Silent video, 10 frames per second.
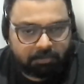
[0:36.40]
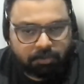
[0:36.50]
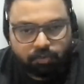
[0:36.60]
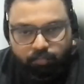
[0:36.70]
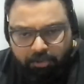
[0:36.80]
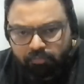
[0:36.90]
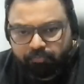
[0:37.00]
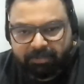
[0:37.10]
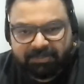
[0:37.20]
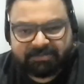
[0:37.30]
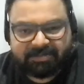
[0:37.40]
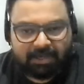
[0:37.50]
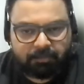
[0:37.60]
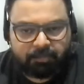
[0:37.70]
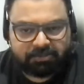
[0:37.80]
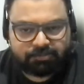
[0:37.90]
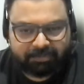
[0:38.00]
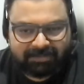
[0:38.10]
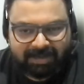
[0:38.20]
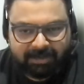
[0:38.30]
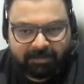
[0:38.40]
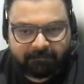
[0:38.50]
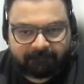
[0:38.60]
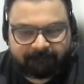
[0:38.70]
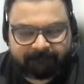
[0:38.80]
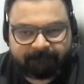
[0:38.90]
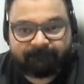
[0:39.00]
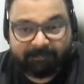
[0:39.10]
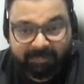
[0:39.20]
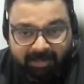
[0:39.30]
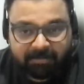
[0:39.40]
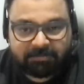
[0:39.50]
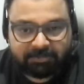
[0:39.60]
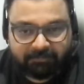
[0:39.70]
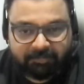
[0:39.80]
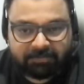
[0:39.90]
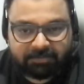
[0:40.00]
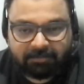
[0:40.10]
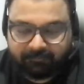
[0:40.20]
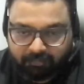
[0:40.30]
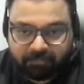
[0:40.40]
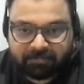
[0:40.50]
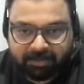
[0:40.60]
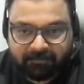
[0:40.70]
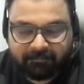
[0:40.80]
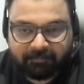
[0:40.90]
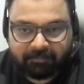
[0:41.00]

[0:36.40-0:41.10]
Will you please help us with that? Thanks, Ravi's Focus Hive.